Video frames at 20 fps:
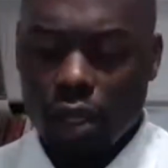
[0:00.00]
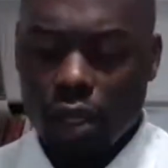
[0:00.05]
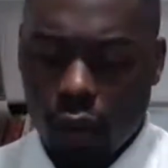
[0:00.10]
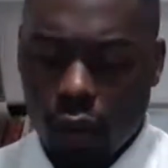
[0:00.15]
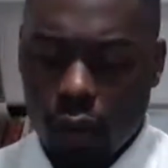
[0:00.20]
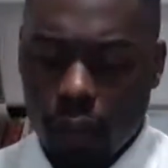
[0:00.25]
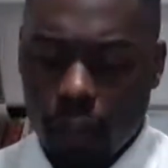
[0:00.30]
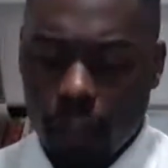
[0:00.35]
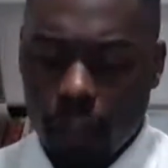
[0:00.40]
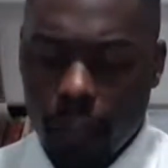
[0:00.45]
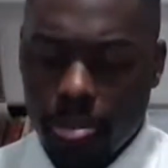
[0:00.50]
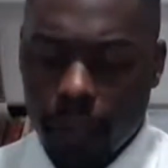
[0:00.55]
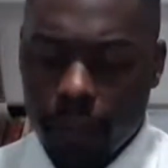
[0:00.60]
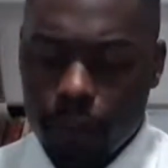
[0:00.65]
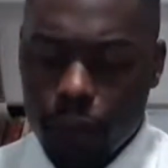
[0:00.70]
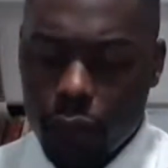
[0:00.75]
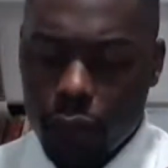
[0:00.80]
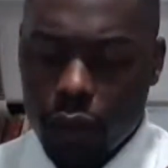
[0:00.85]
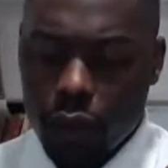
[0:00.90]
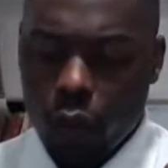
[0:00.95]
So
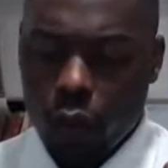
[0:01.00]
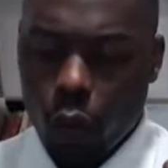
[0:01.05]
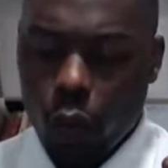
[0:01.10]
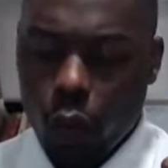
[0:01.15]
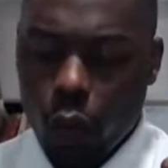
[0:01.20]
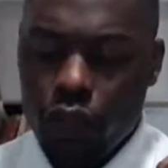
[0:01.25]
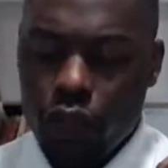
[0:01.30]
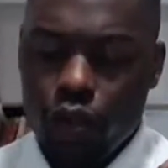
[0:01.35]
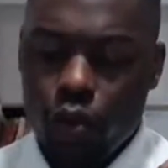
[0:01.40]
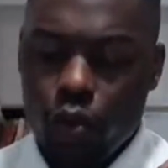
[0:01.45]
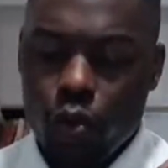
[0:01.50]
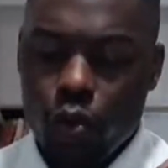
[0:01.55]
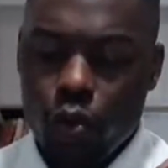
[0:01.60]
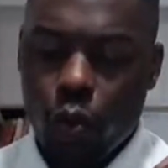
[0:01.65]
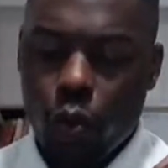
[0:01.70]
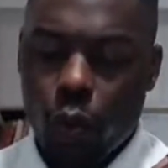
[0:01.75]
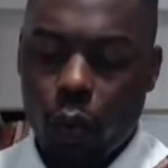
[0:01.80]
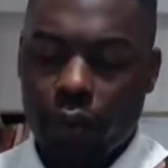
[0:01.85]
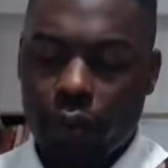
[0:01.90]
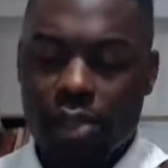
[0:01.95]
when
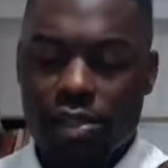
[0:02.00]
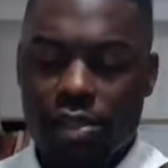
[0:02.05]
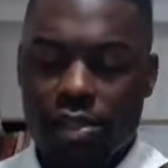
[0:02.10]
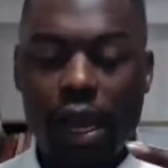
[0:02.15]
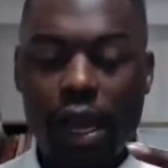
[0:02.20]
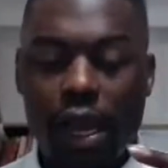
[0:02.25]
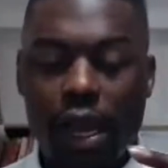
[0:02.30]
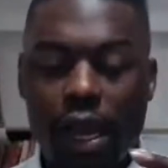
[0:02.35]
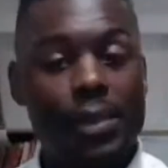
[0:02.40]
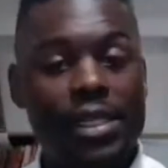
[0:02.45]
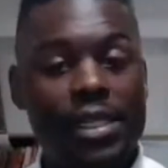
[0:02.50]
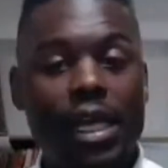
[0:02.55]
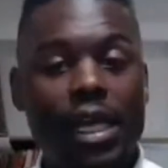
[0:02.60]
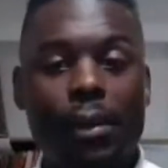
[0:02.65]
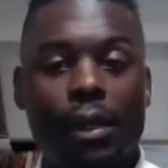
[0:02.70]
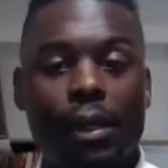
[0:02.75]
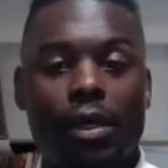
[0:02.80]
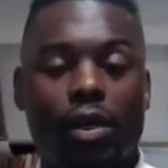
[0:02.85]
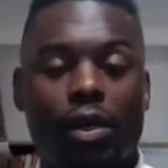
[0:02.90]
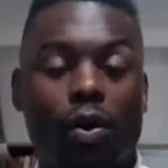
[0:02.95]
there's an
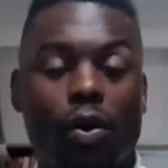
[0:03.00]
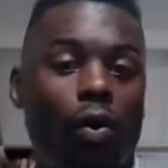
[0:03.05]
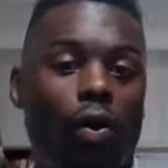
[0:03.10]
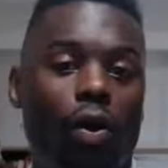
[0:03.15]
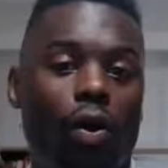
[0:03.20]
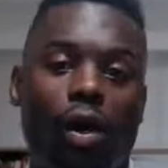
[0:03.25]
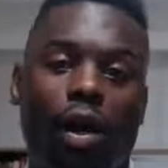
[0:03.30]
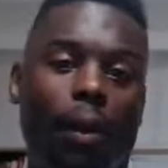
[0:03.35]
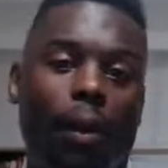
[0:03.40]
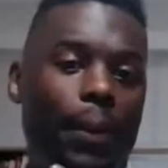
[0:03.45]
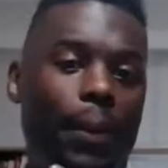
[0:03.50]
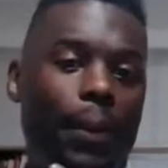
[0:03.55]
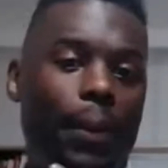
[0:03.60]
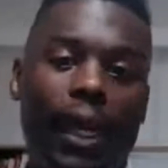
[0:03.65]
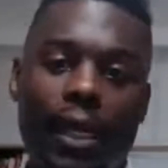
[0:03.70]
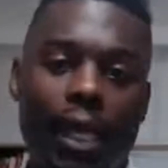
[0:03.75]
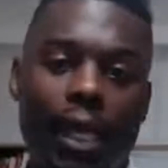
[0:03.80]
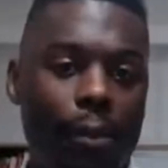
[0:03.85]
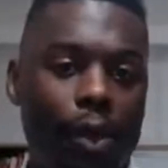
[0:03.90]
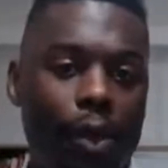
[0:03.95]
epidemic or a
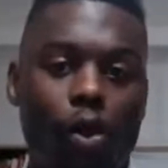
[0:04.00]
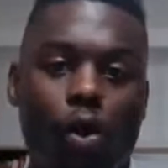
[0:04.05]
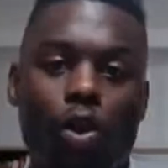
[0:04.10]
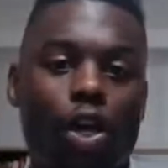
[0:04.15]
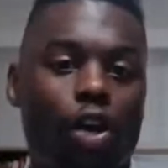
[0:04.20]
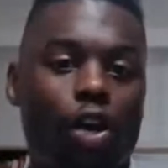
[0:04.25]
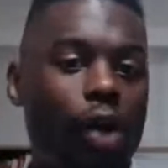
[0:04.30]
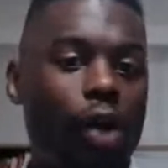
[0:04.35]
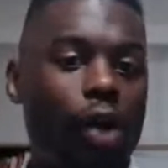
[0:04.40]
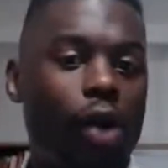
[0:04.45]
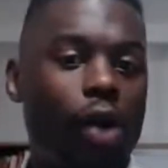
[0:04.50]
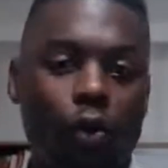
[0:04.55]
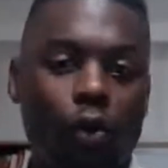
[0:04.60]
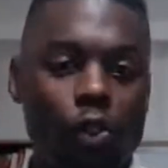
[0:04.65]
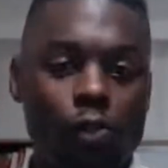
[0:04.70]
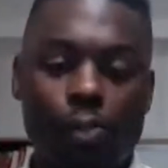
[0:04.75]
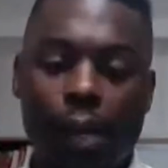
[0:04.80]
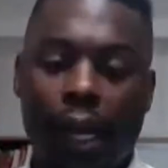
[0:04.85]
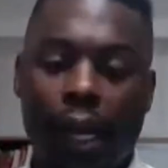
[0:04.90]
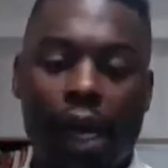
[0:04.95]
pandemic or your credit
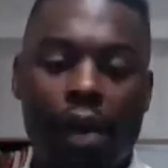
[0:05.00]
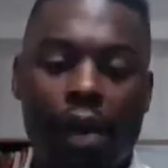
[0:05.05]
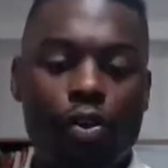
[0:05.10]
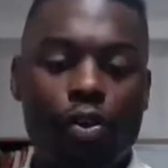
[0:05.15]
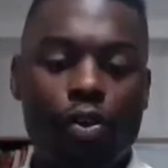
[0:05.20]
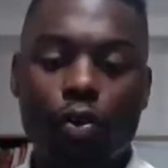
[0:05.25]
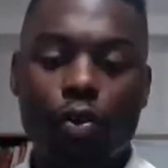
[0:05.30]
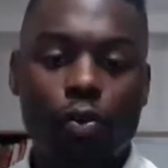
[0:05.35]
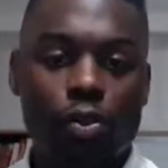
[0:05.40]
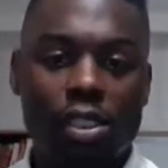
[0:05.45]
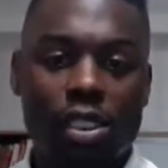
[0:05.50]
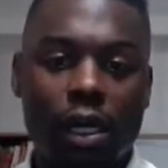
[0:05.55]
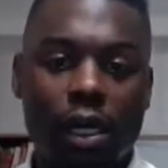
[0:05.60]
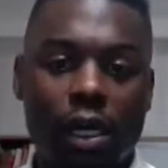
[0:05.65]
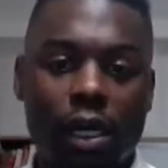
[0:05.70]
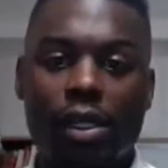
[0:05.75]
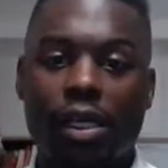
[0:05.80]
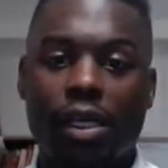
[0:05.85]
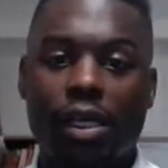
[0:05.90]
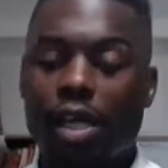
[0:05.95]
goes bad or you lose
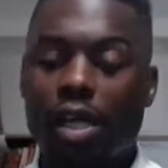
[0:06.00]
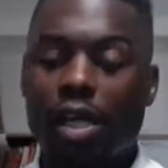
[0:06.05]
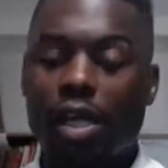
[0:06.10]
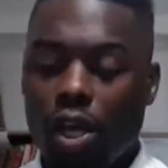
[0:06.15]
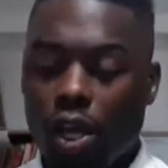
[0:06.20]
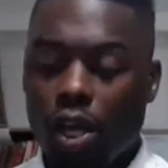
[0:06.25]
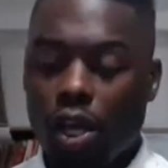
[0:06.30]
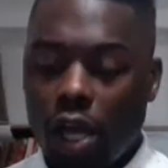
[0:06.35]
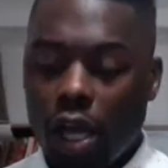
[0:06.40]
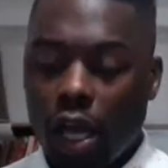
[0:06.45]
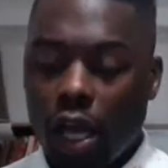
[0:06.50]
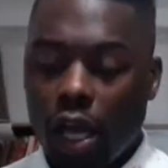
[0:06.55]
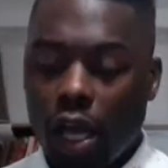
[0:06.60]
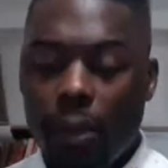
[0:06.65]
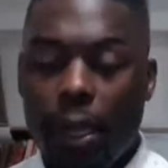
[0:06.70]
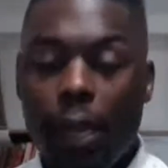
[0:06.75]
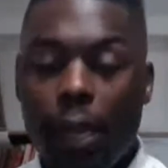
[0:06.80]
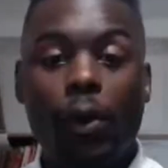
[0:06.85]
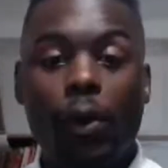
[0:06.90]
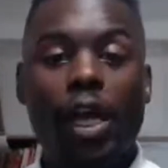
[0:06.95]
something,
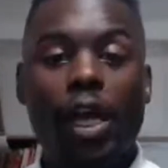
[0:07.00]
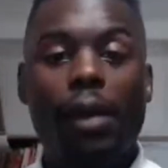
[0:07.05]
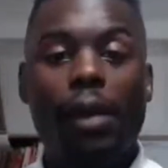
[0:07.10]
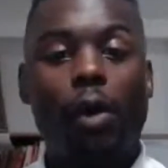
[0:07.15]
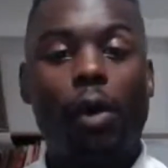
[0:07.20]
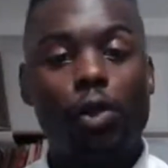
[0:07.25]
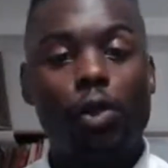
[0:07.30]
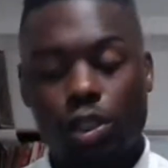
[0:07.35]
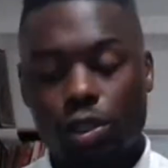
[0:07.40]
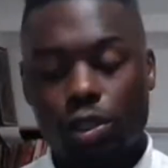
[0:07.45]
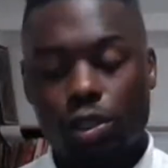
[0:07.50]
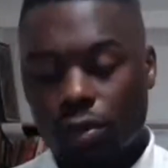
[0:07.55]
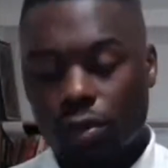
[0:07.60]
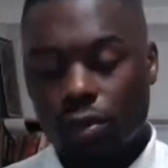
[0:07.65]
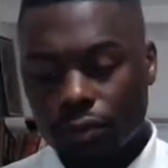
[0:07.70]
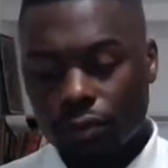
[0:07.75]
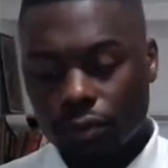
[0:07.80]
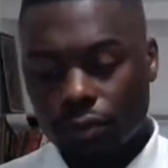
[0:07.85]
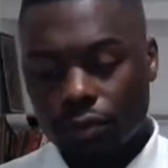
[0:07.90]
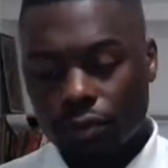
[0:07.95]
people get
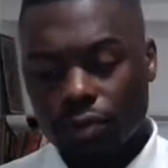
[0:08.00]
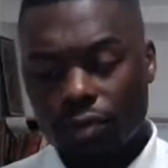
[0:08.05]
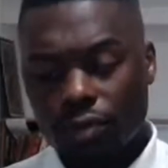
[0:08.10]
emotional